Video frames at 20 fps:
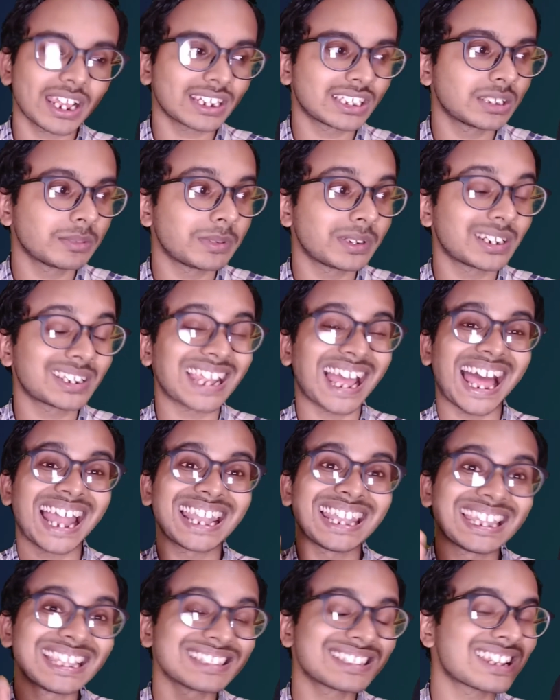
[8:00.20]
activate it
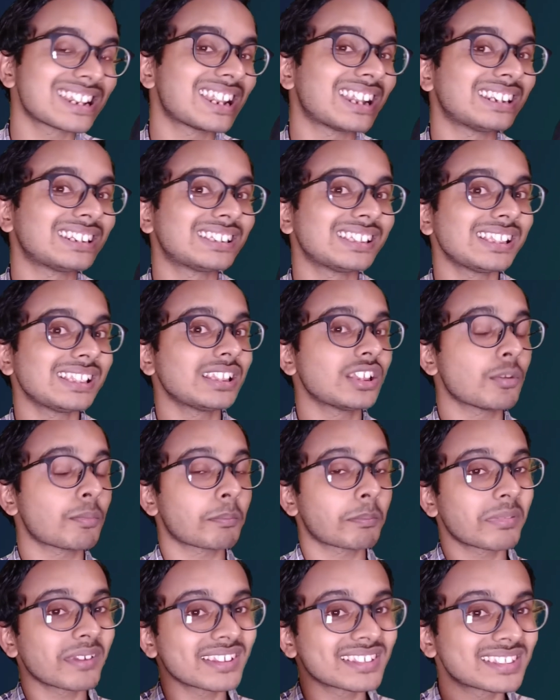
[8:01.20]
unless and until your
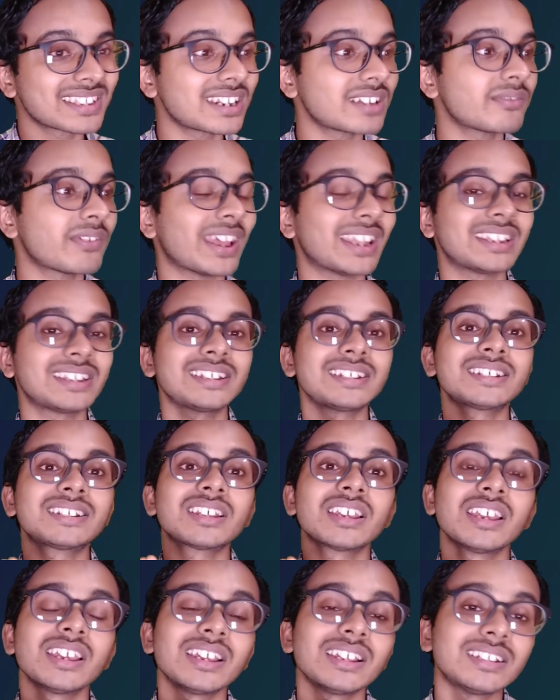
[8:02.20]
present
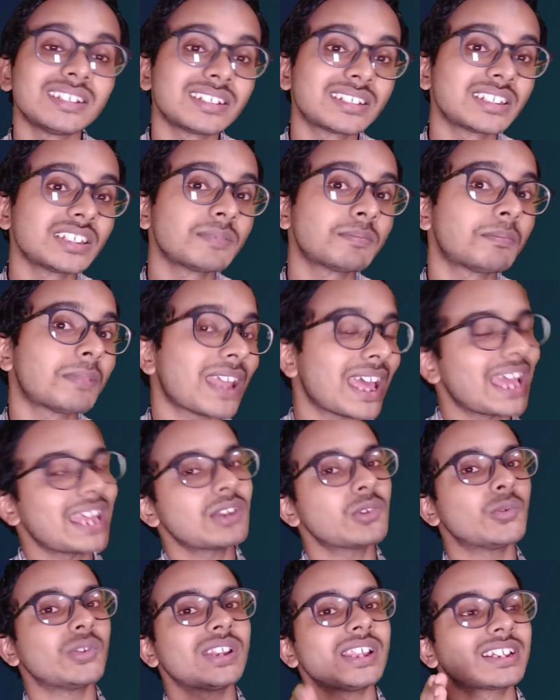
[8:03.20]
validity
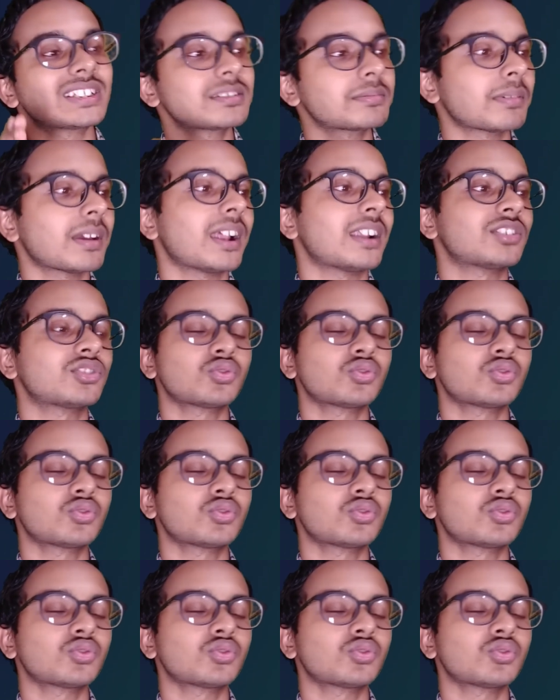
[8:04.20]
plan will expire.